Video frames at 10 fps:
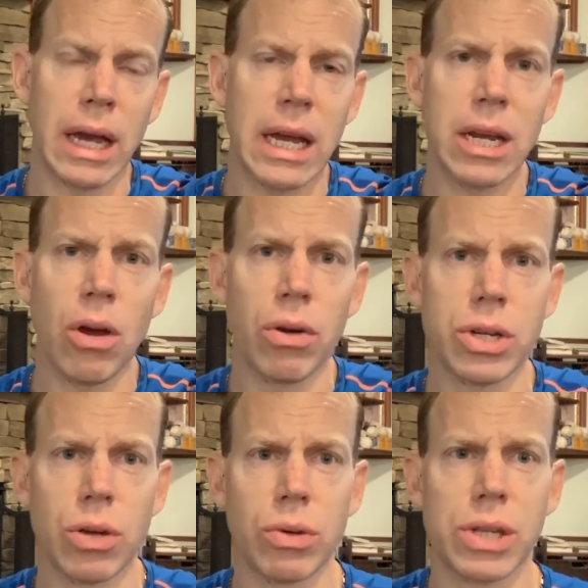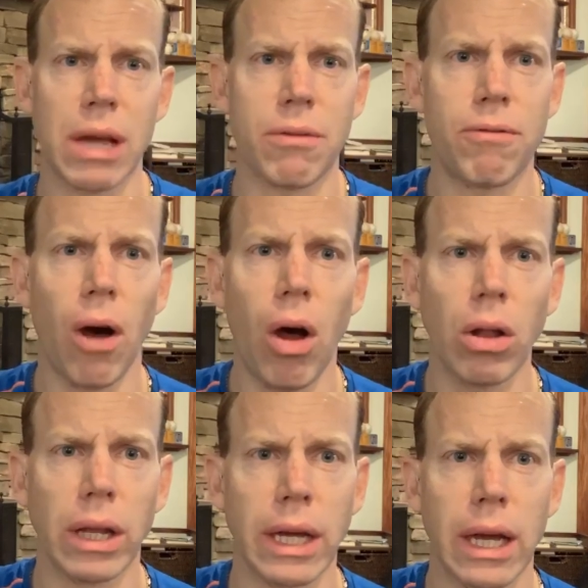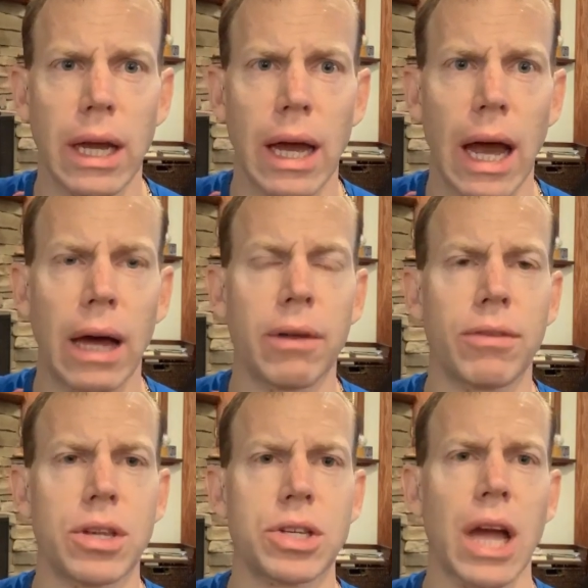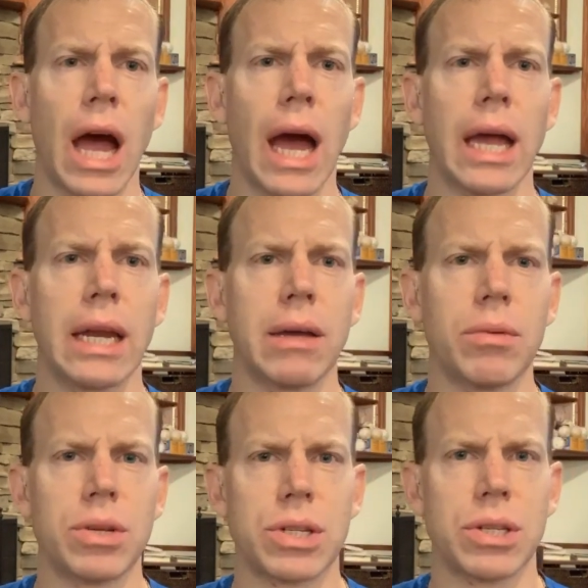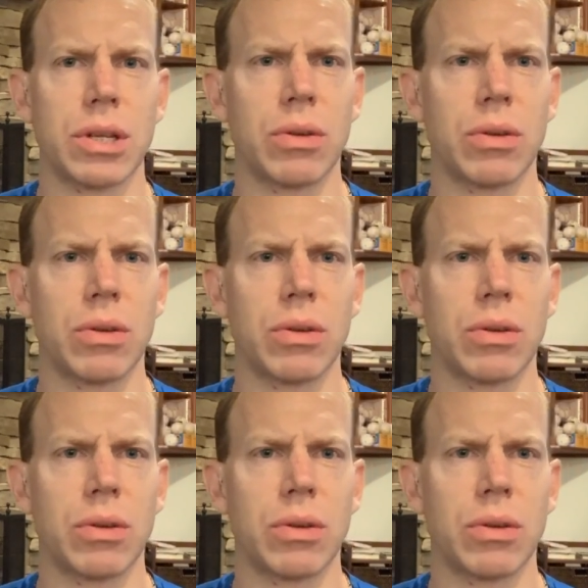and he noticed it was like falling out of the sky, and he was